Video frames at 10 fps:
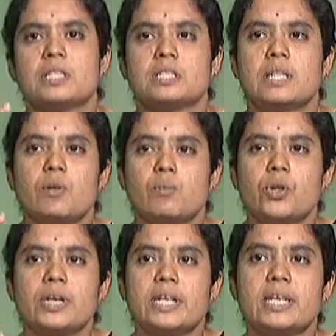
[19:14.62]
the
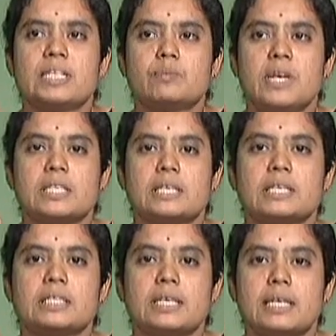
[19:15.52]
impurity is
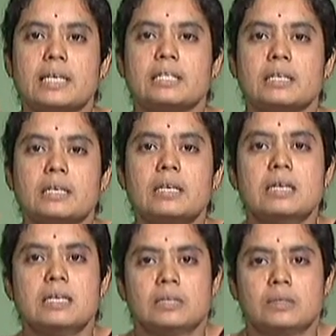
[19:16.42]
present in
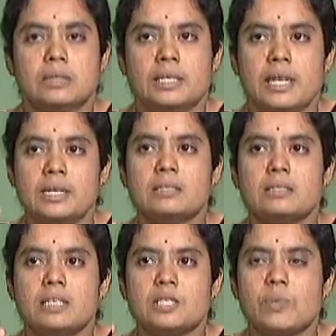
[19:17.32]

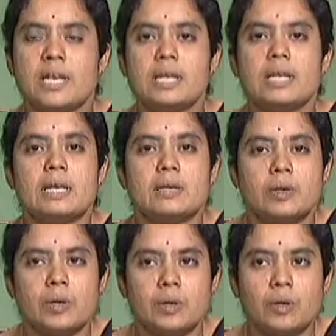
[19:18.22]
these many
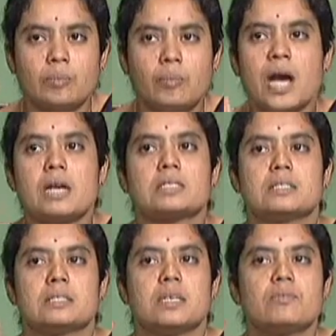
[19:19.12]

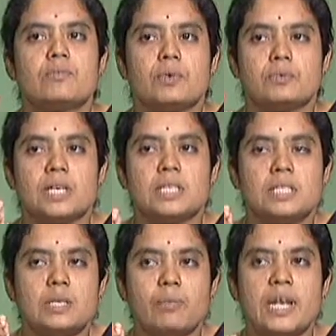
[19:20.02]
parts, that is
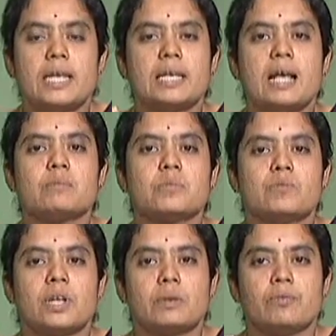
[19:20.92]
in milligrams.
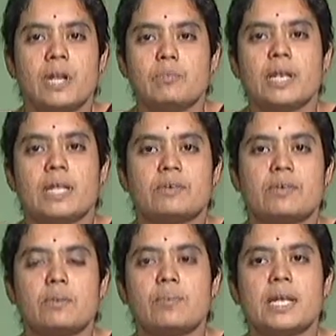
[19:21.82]
In 1
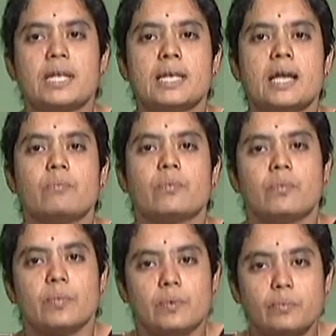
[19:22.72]
milligram
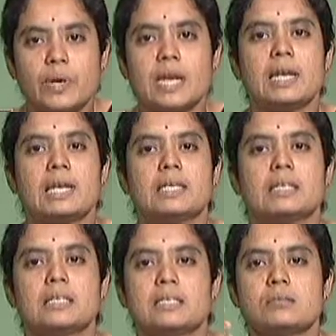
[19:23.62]
per
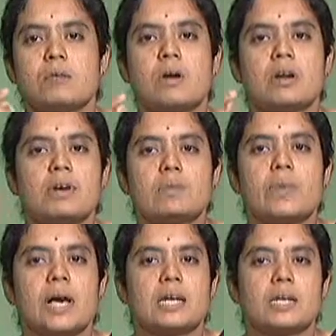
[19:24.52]
liter is called 1
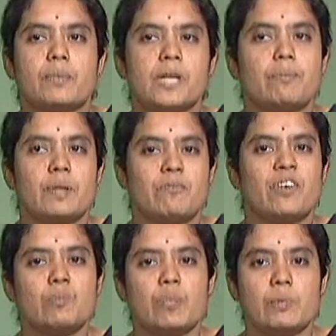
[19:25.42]
part per
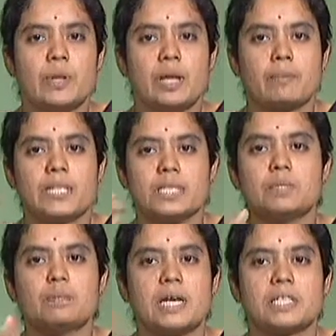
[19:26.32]
1 ppm, that
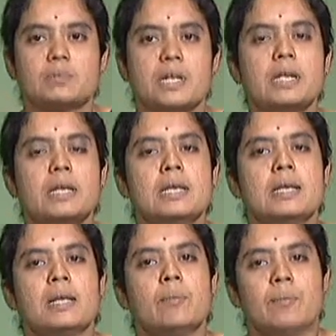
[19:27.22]
is parts per
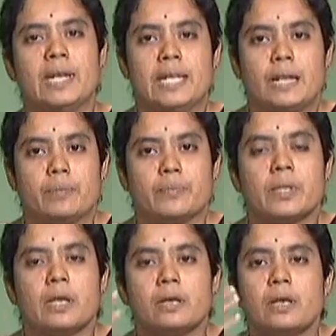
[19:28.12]
million.
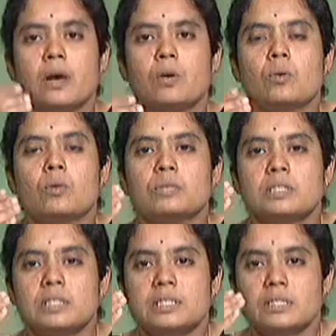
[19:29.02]
Now
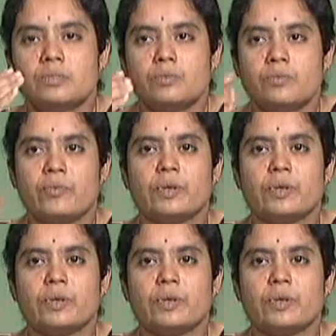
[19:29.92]
when